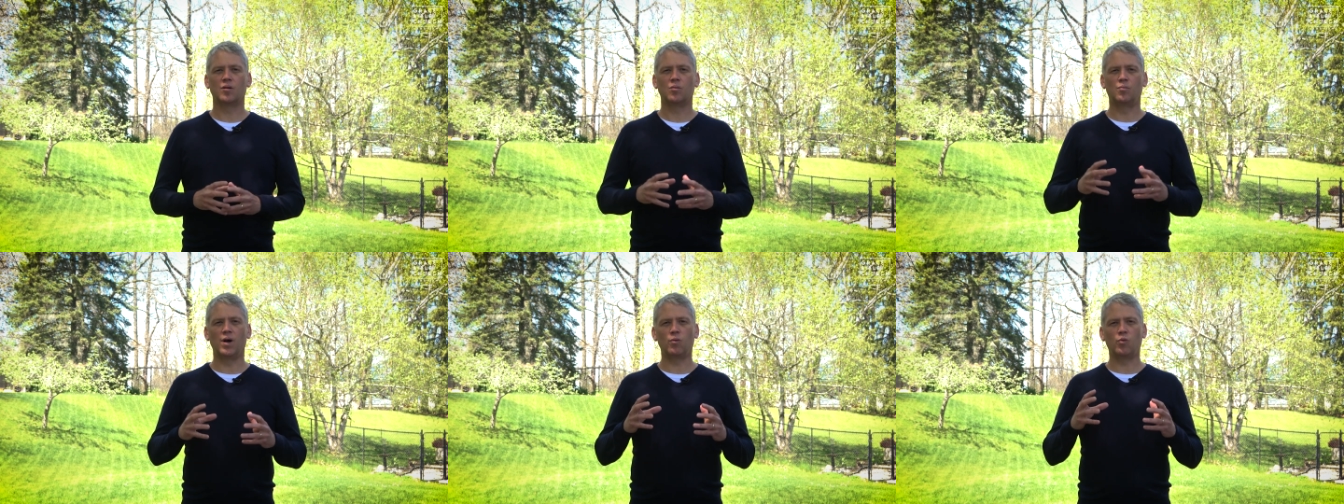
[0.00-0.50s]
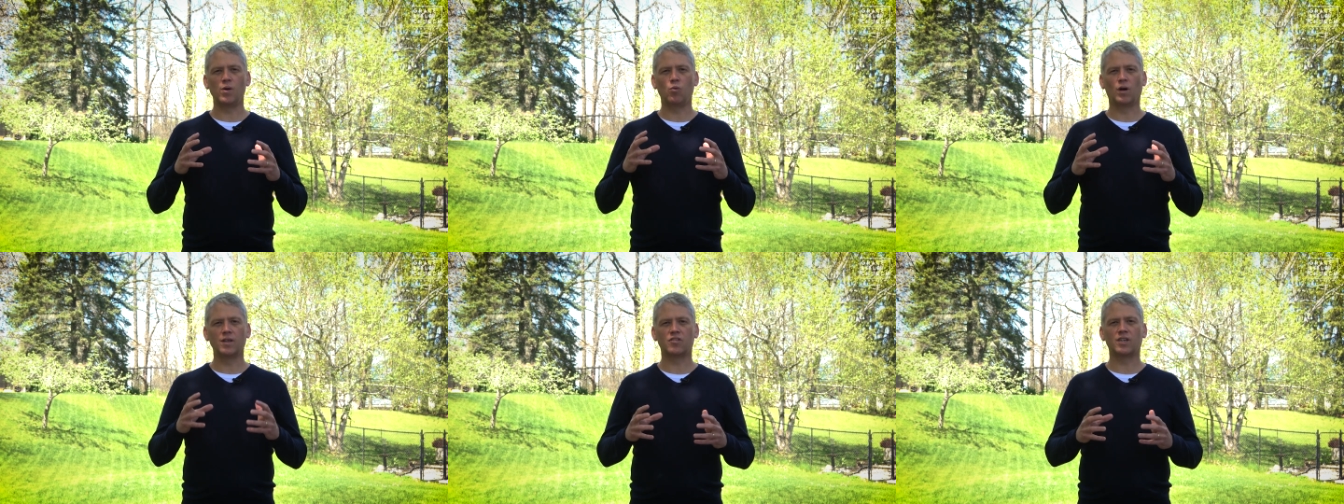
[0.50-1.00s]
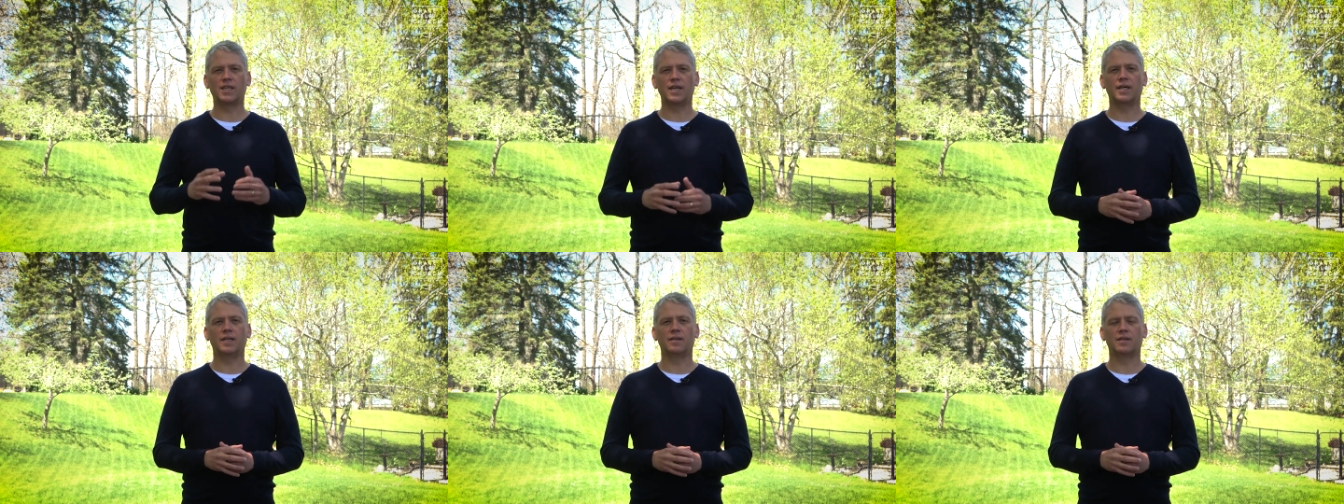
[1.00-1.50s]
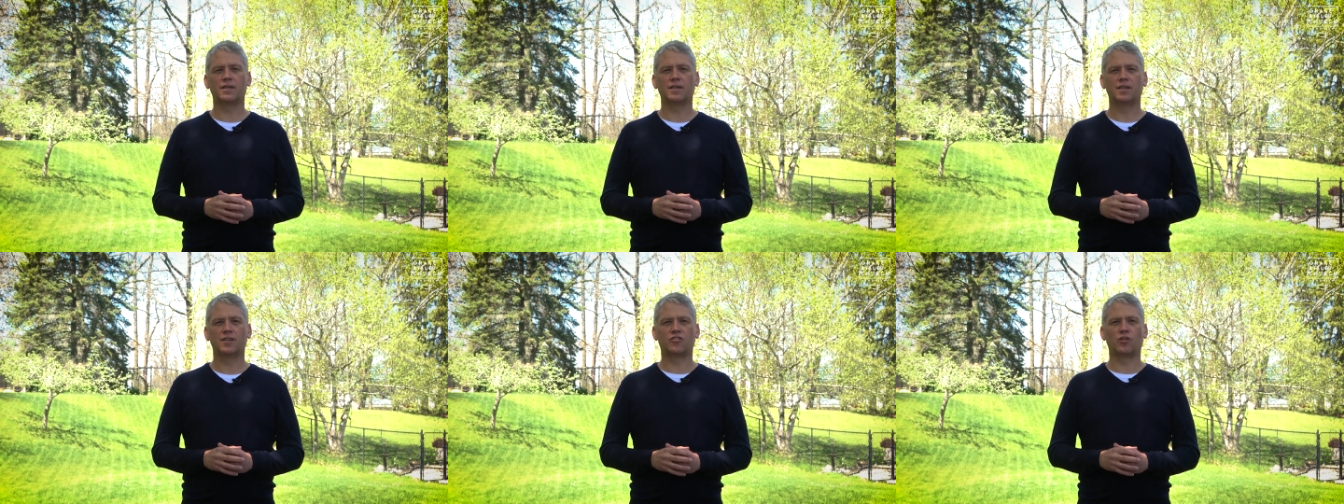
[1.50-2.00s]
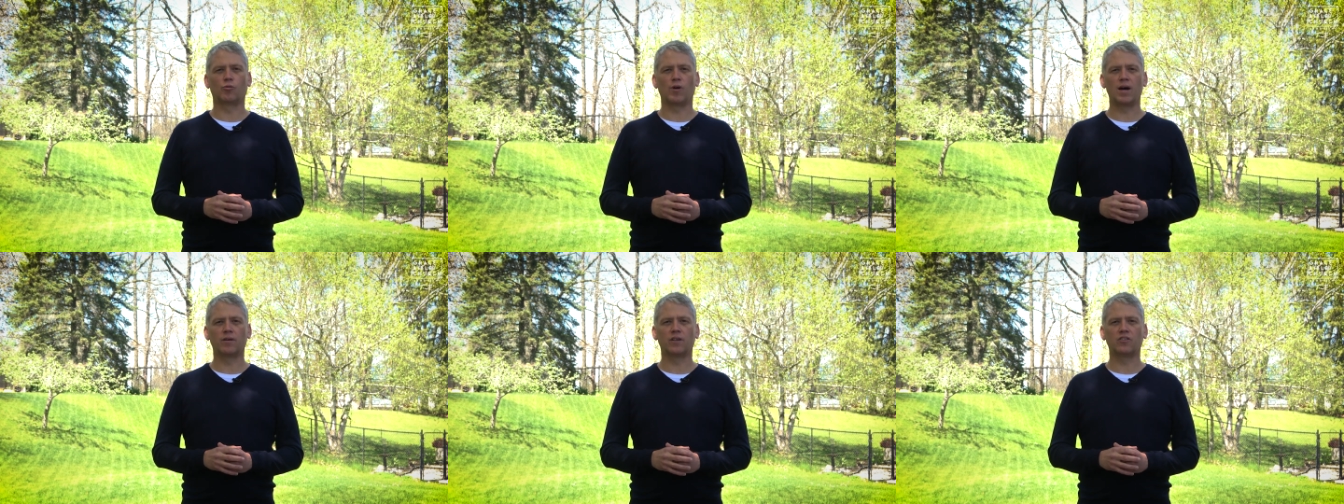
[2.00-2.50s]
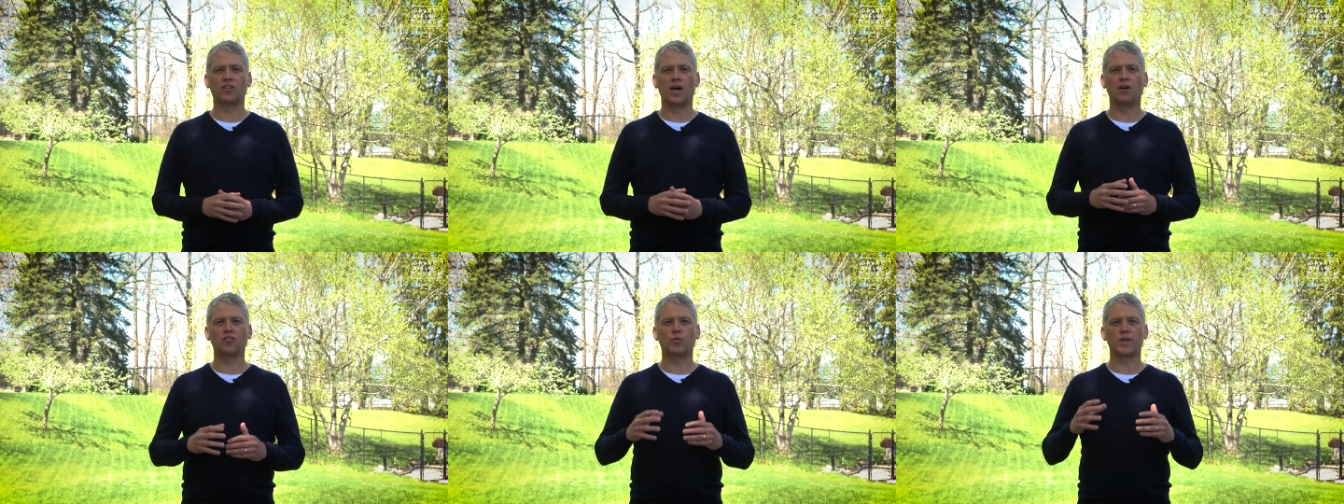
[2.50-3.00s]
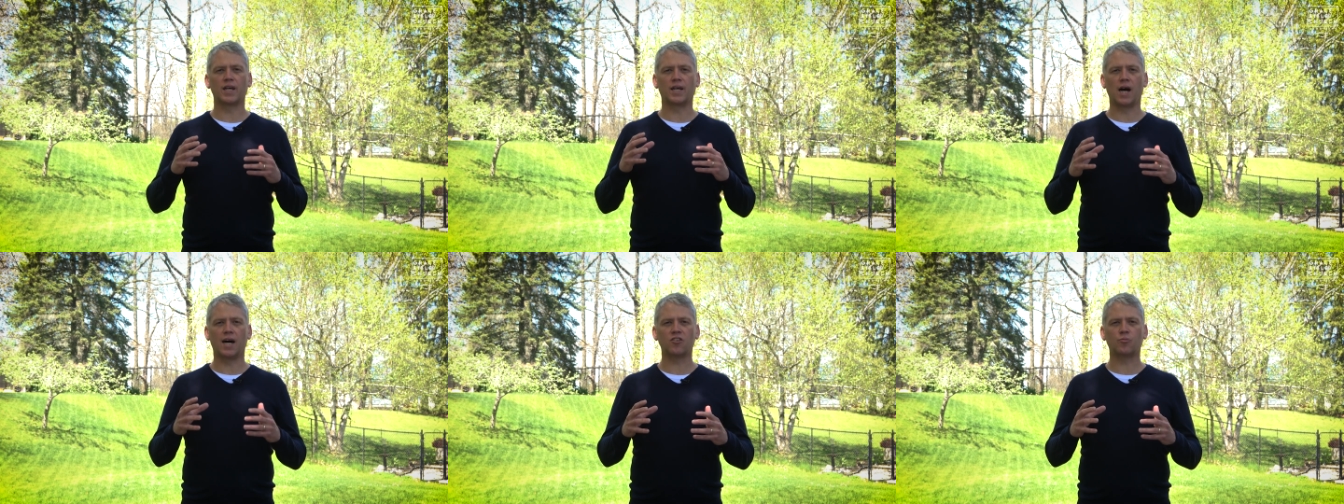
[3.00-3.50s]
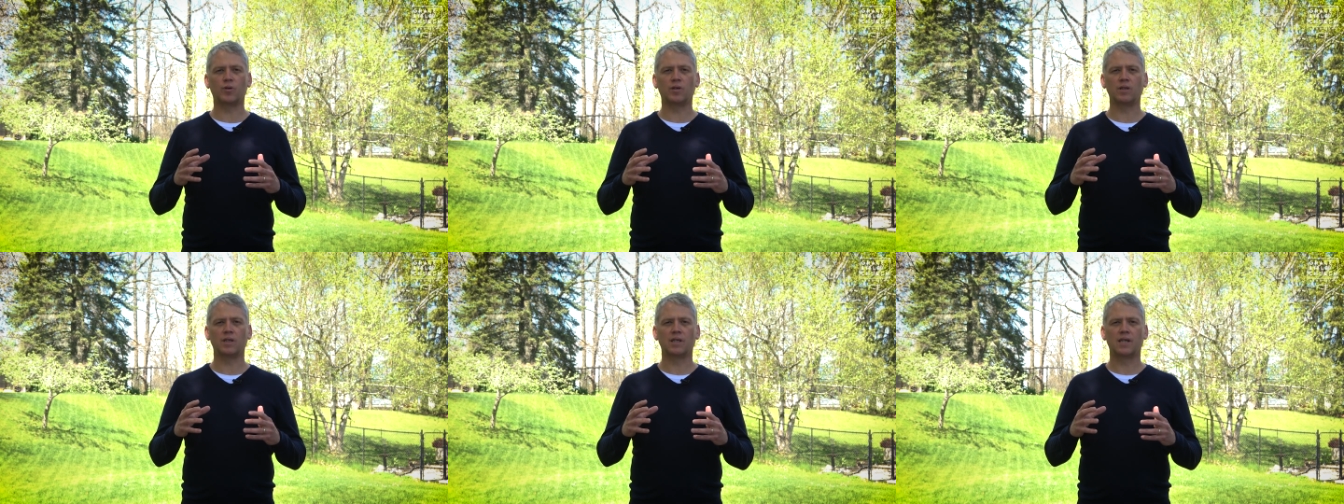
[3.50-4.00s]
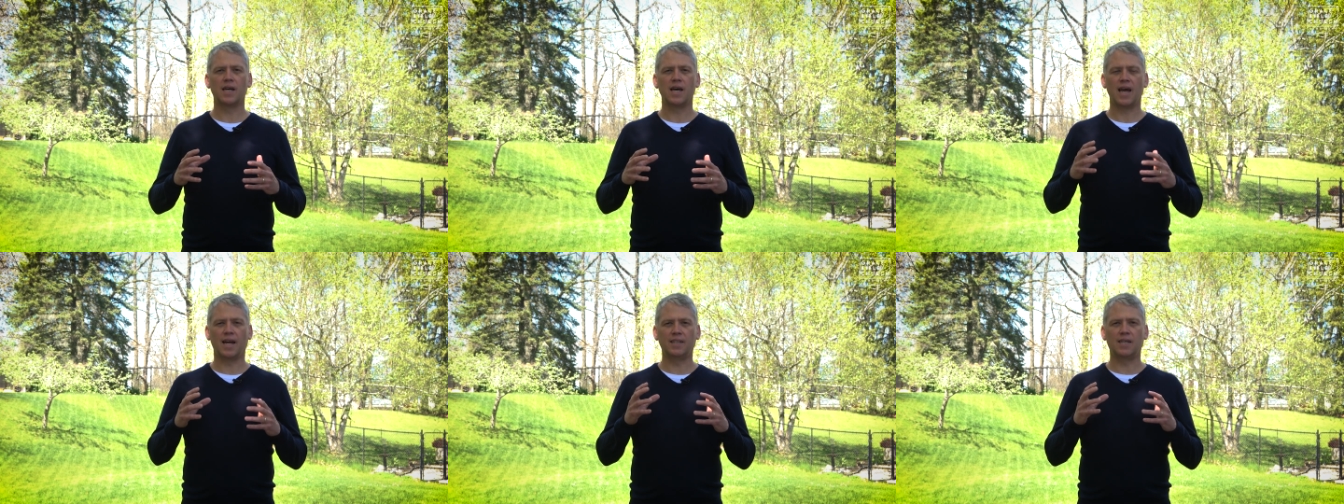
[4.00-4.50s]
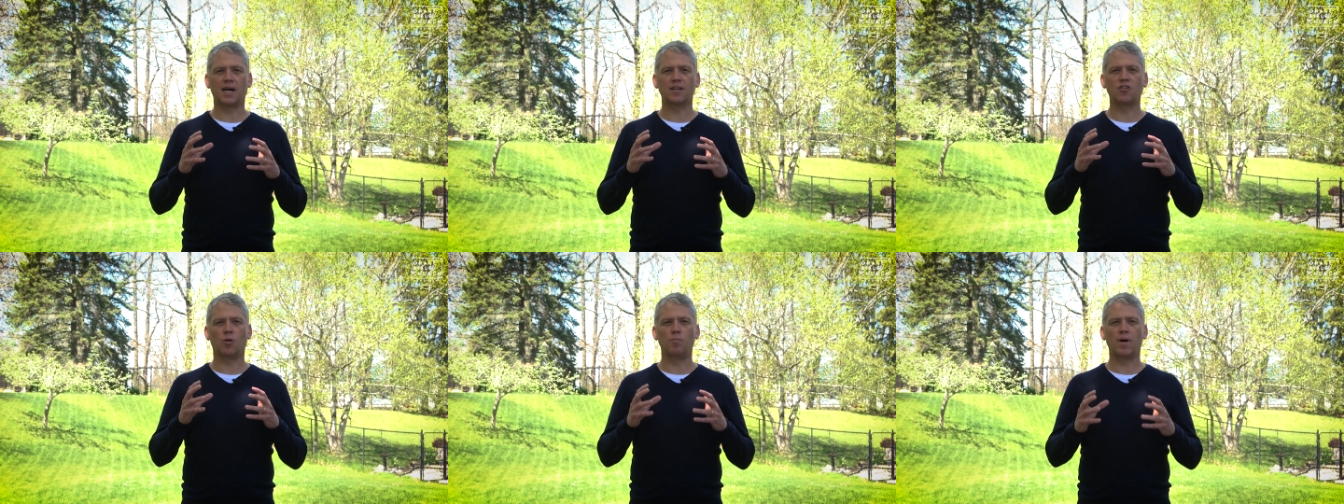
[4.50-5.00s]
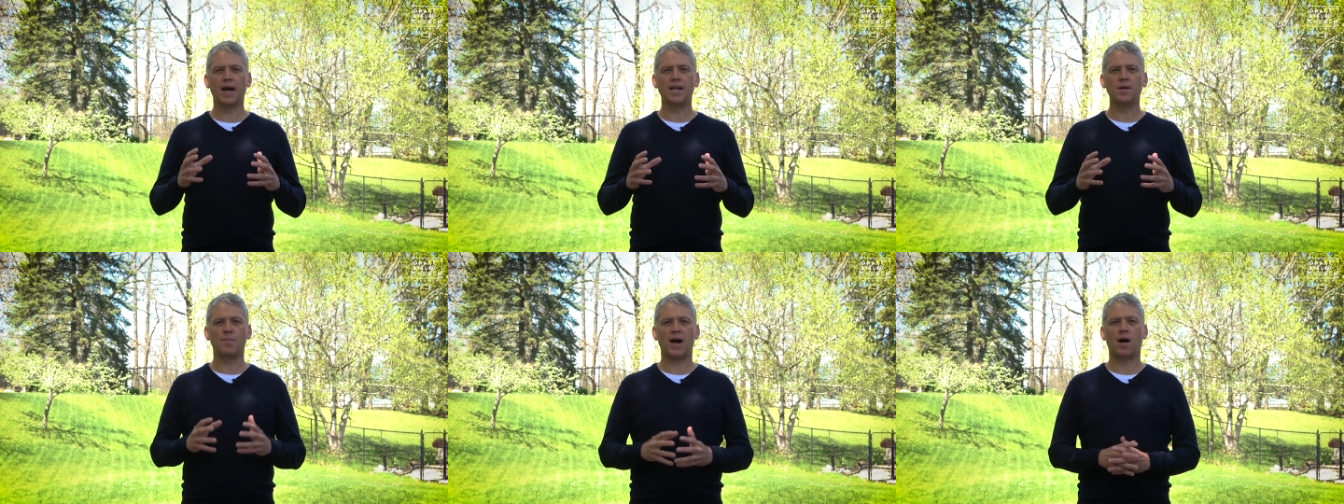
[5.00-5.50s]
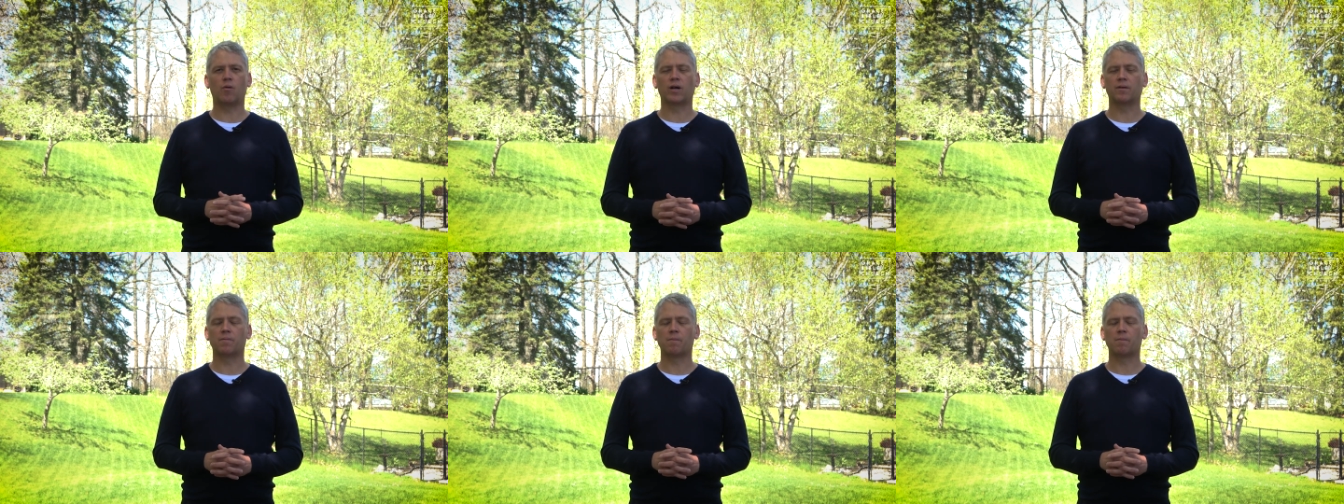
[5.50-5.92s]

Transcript: But we once again surround ourselves with the gospel and God's almighty power.